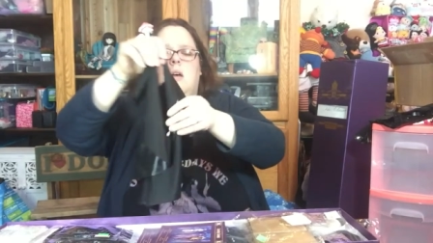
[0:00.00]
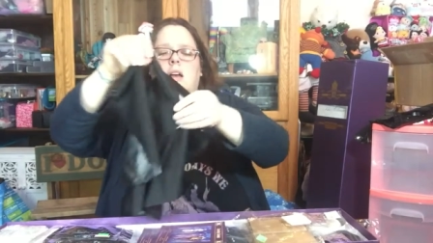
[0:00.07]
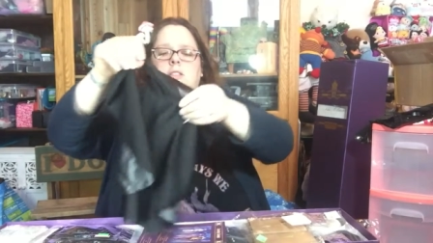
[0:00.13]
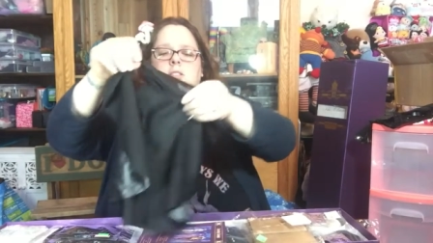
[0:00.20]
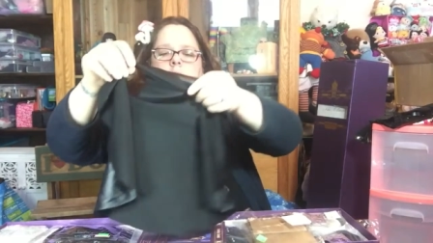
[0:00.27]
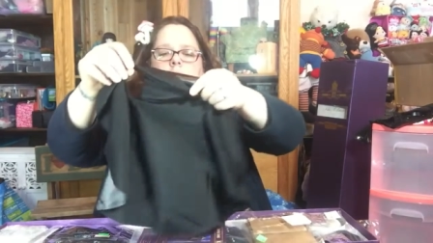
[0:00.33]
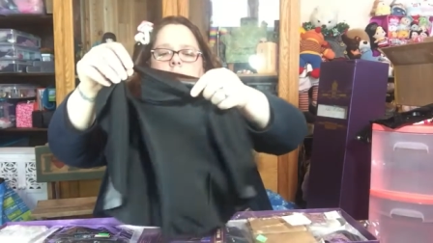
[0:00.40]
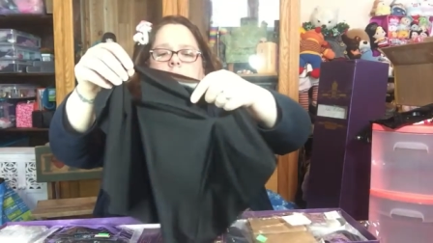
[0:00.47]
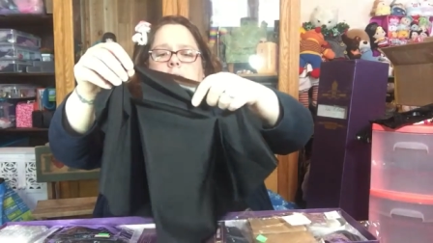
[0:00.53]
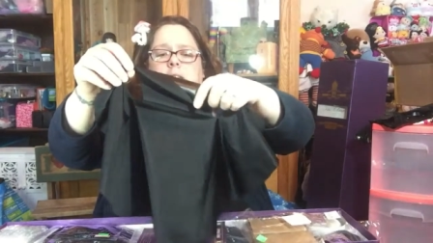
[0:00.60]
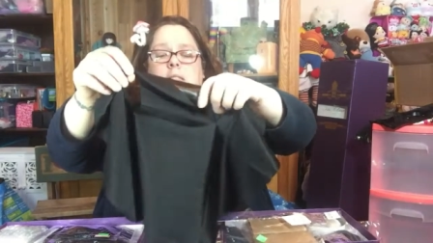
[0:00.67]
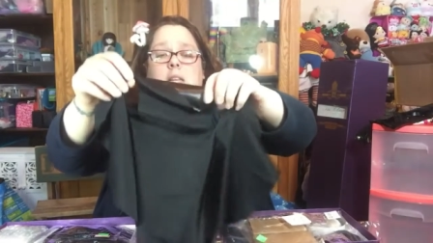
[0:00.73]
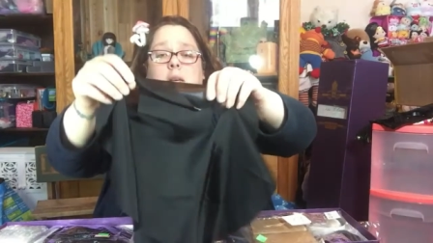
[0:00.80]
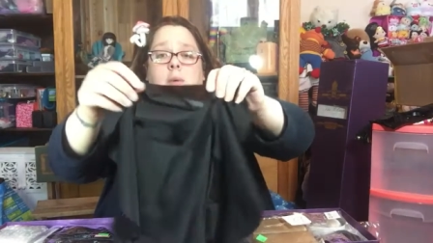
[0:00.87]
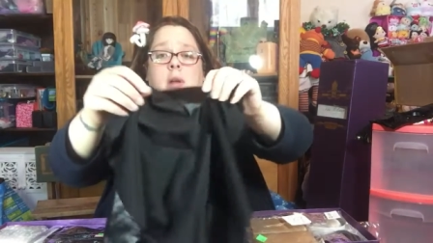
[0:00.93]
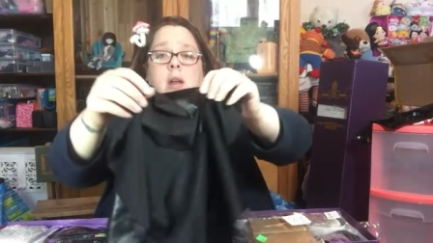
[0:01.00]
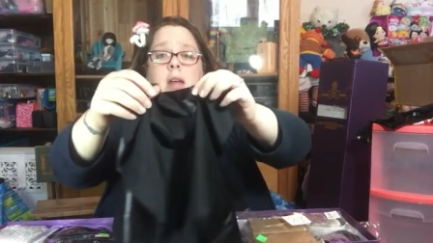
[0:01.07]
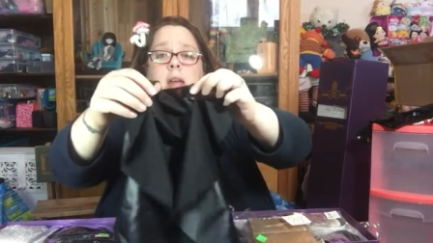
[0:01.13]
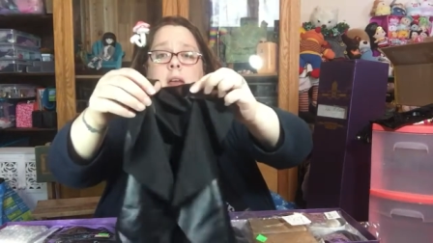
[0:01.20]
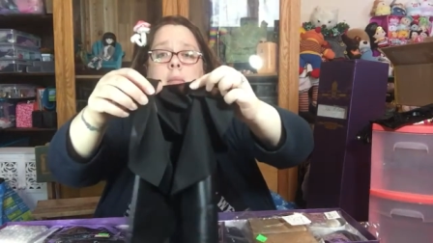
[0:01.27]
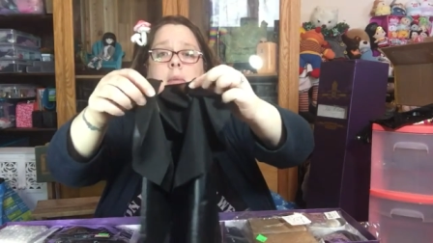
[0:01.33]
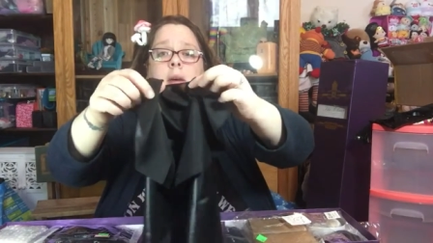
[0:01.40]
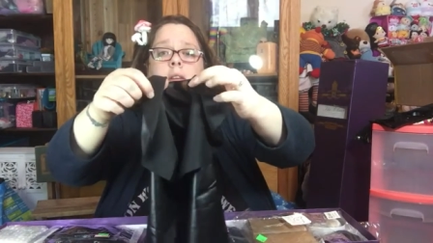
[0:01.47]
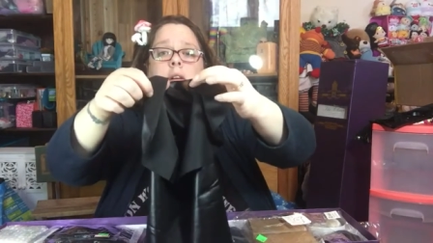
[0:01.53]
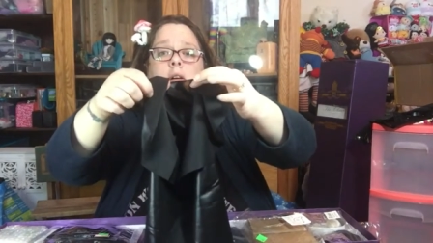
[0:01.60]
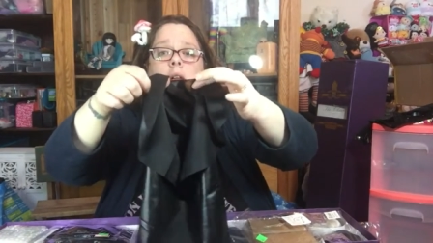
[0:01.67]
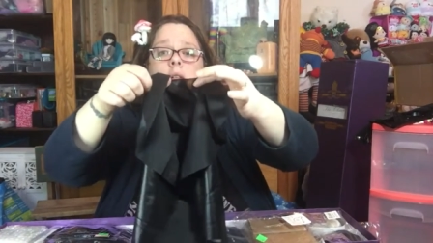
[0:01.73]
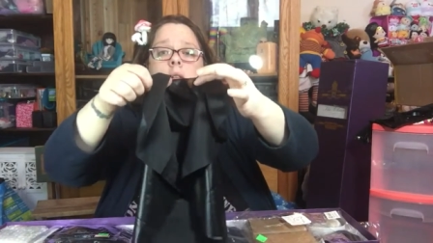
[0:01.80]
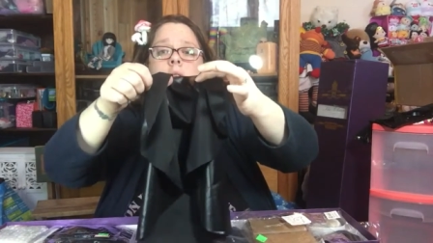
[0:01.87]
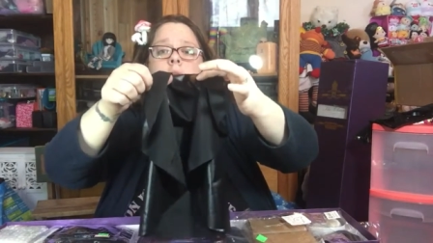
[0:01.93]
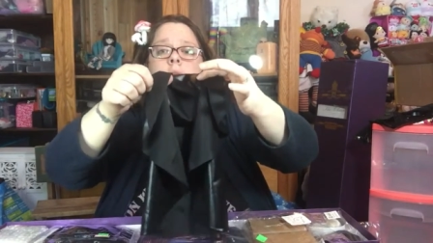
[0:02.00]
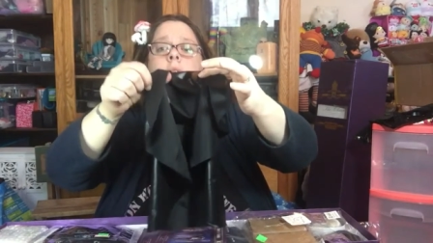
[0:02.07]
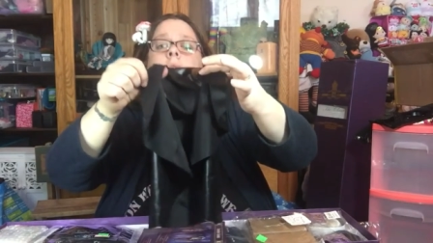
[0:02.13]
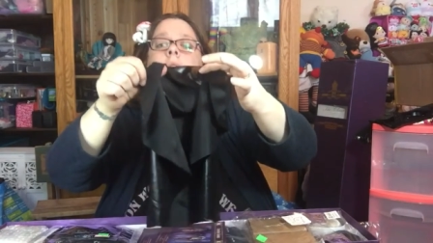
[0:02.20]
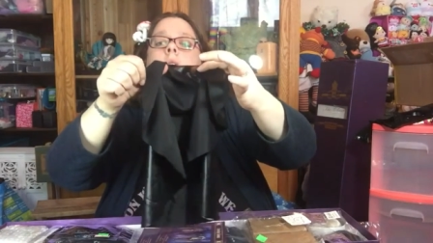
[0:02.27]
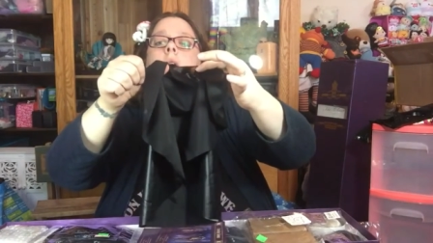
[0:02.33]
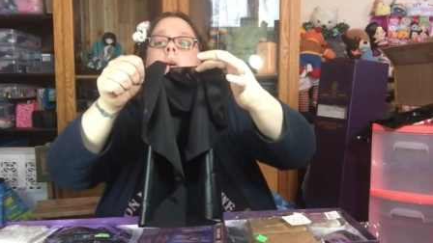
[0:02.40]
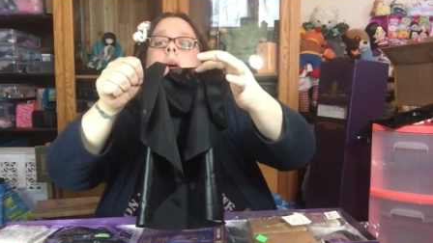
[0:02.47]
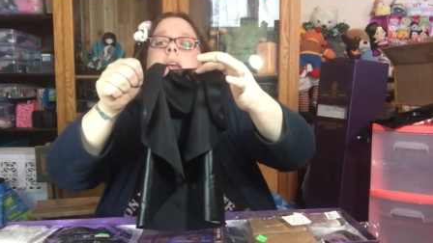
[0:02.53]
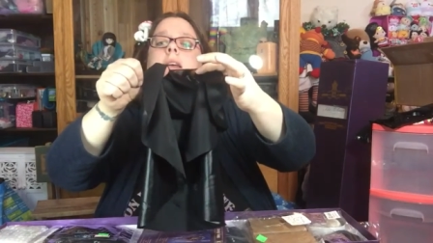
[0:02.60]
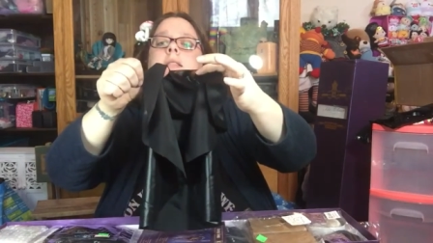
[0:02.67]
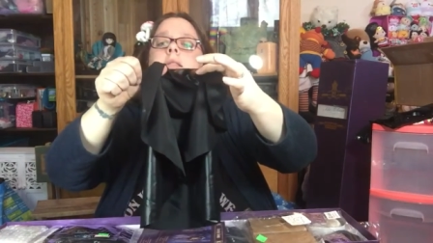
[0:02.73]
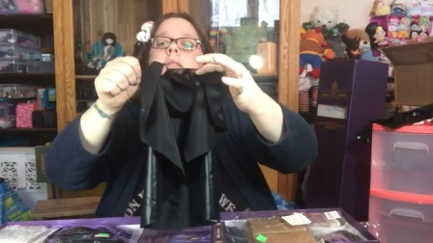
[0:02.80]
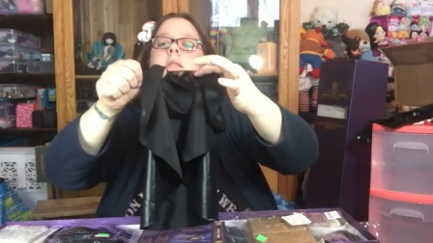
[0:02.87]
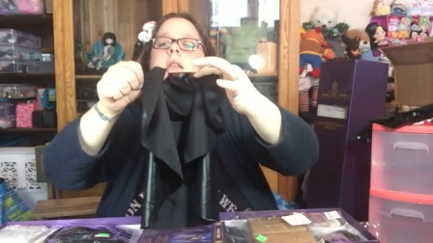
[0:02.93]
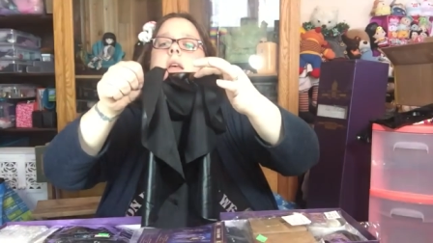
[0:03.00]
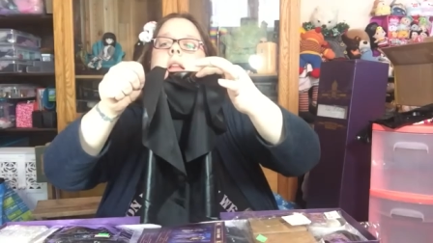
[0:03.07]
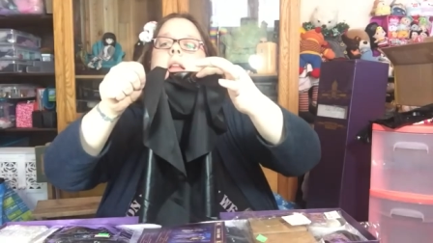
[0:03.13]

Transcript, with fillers: I shall have to see when I get my doll. Oh, I guess it's